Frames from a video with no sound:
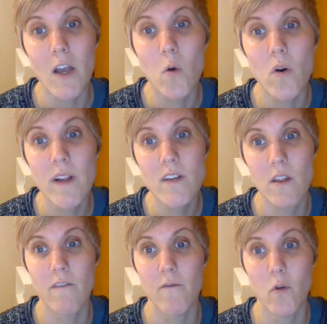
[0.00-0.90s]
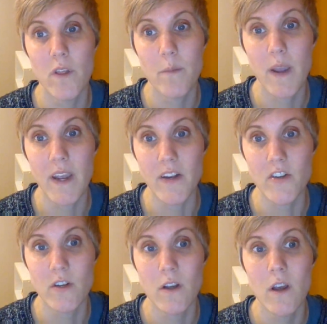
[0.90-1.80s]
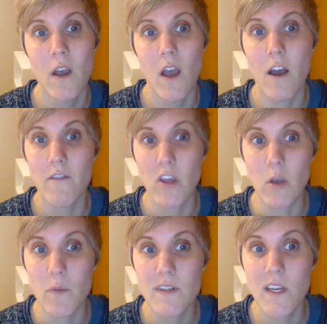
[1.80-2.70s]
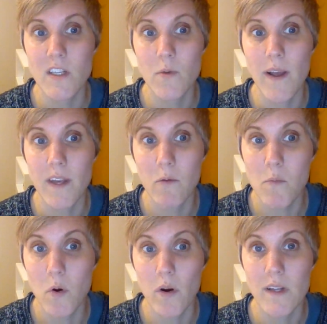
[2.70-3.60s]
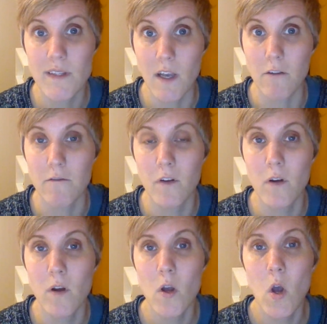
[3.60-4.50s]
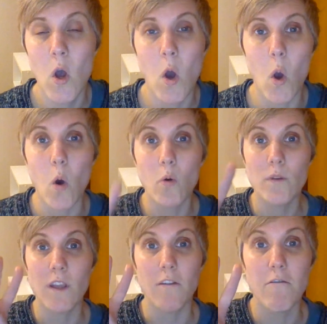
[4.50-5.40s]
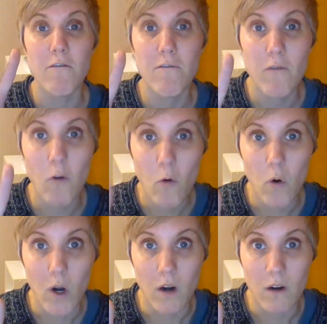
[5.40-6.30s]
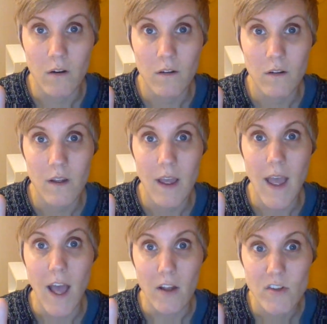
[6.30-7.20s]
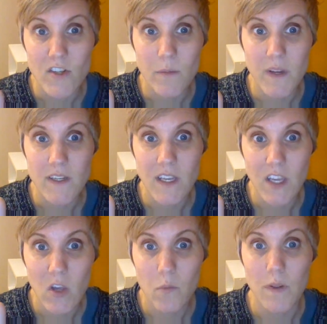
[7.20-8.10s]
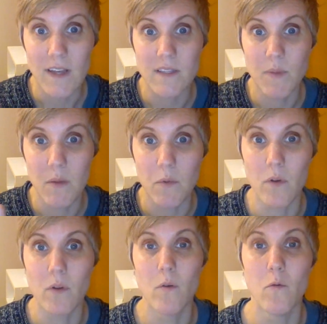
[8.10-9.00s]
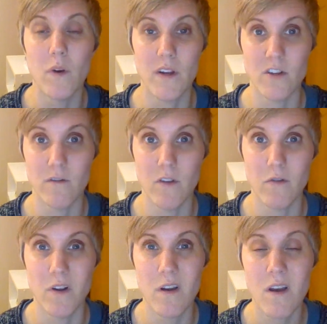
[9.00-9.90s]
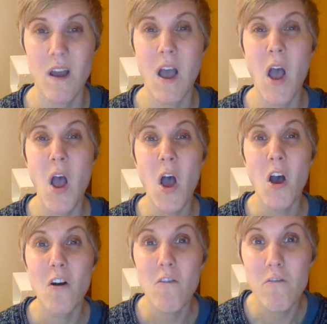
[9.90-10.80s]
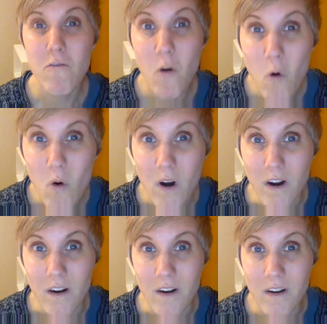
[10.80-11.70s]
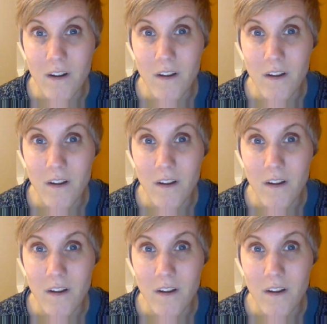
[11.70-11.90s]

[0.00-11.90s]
According to the fourth page of the Human Sexuality Report itself, only 4 LGBTQ plus people were interviewed. 4!